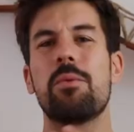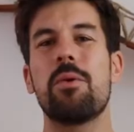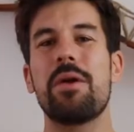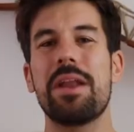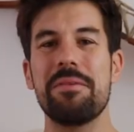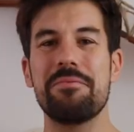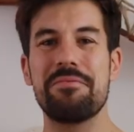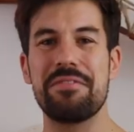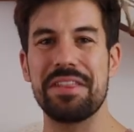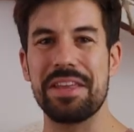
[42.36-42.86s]
and
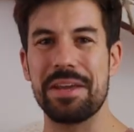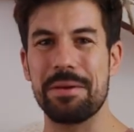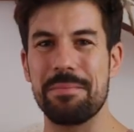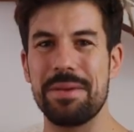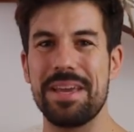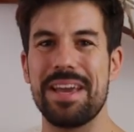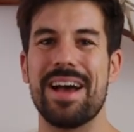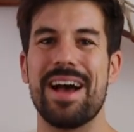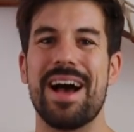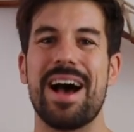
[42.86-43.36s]
what I'm
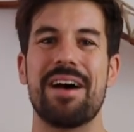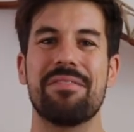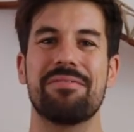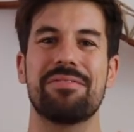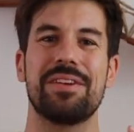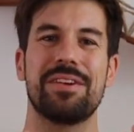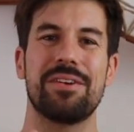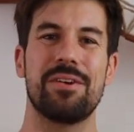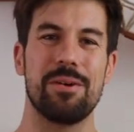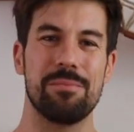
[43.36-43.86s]
feeding Mia
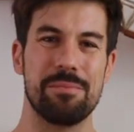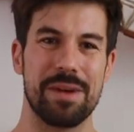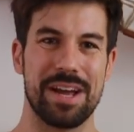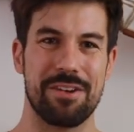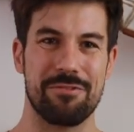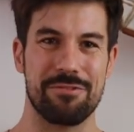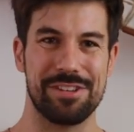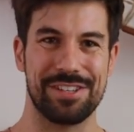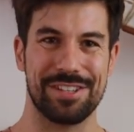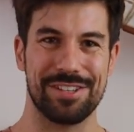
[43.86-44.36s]
after all
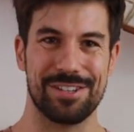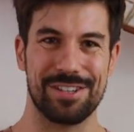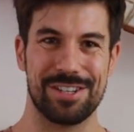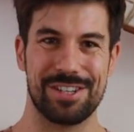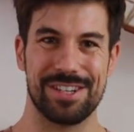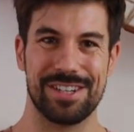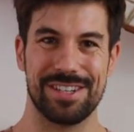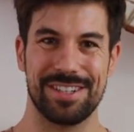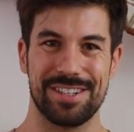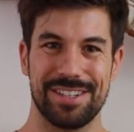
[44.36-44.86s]
my
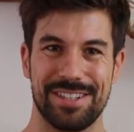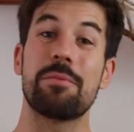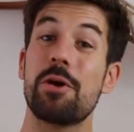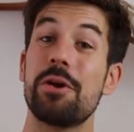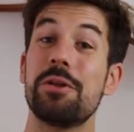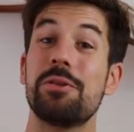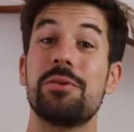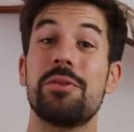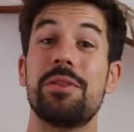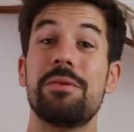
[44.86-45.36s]
research. I'm
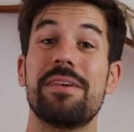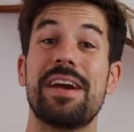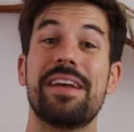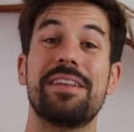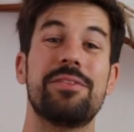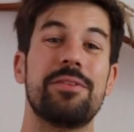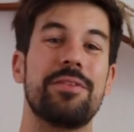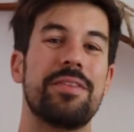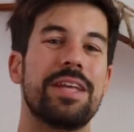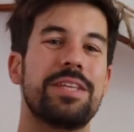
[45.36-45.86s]
going to
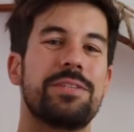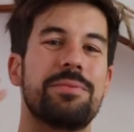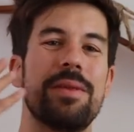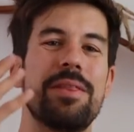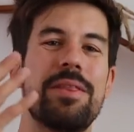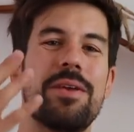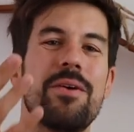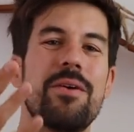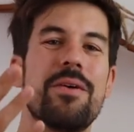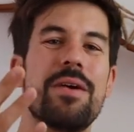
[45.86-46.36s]
divide this
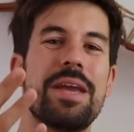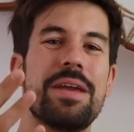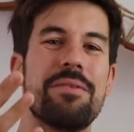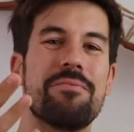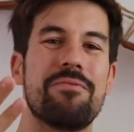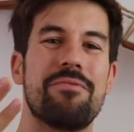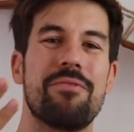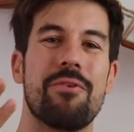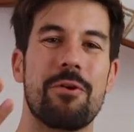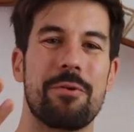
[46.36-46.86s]
video
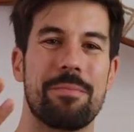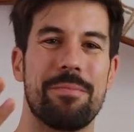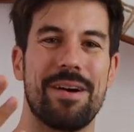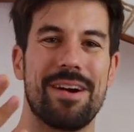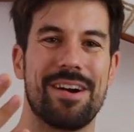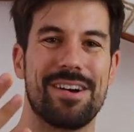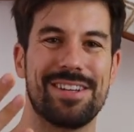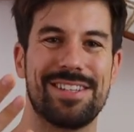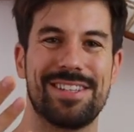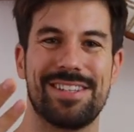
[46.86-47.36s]
in four
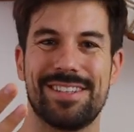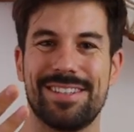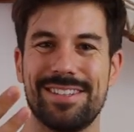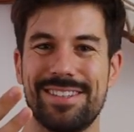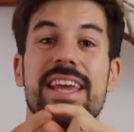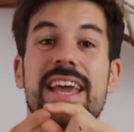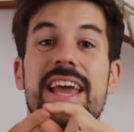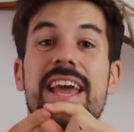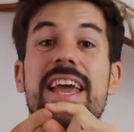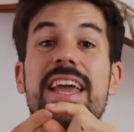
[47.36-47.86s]
parts.
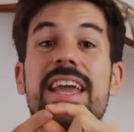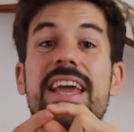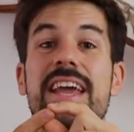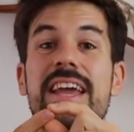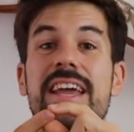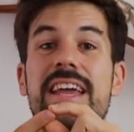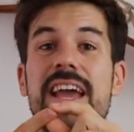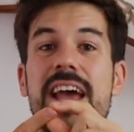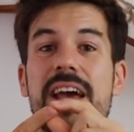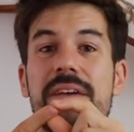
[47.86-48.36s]
The
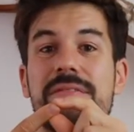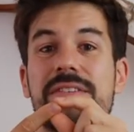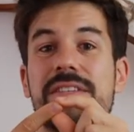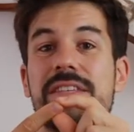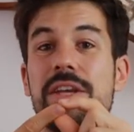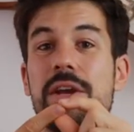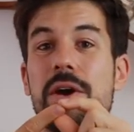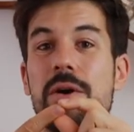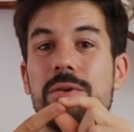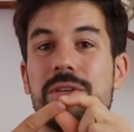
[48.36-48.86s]

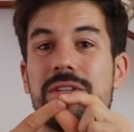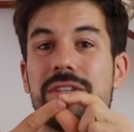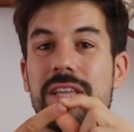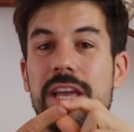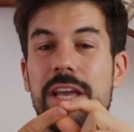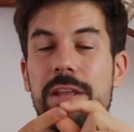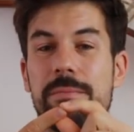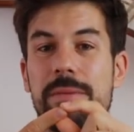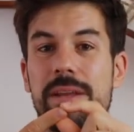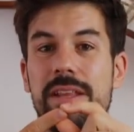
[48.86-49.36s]
AAFCO
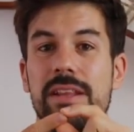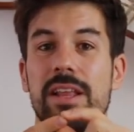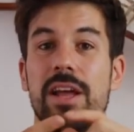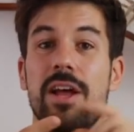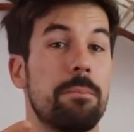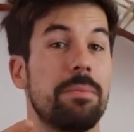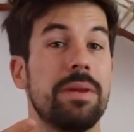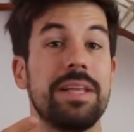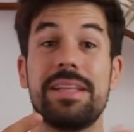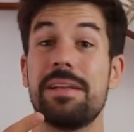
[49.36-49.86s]
statement,
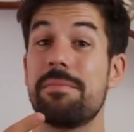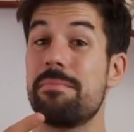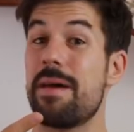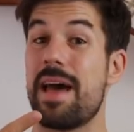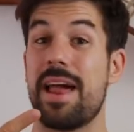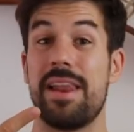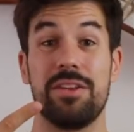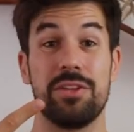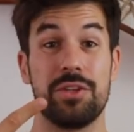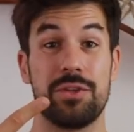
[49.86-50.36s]
complete and
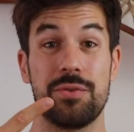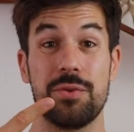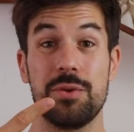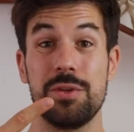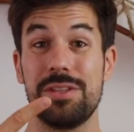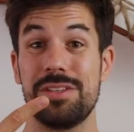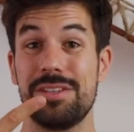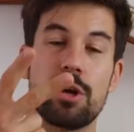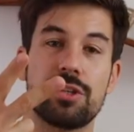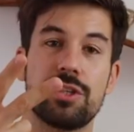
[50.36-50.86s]
balanced
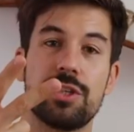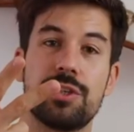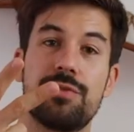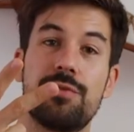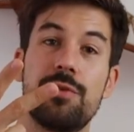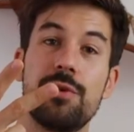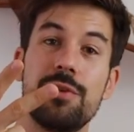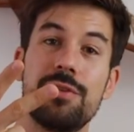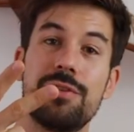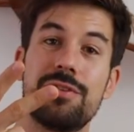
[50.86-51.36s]
food,
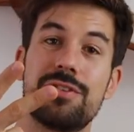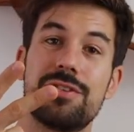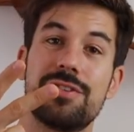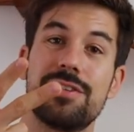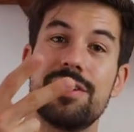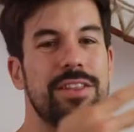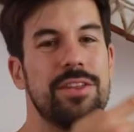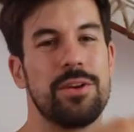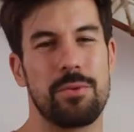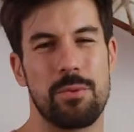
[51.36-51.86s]
processed foods,
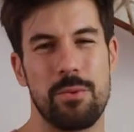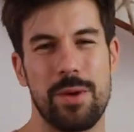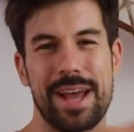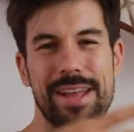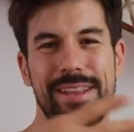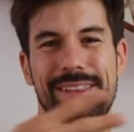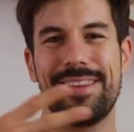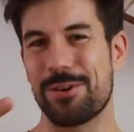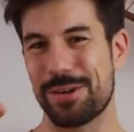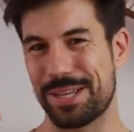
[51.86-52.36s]
either
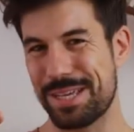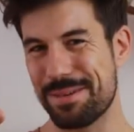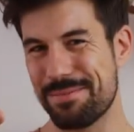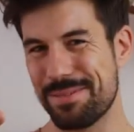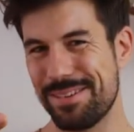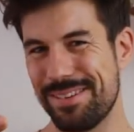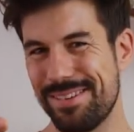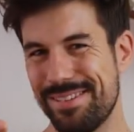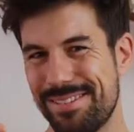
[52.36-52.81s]
wet or kibble,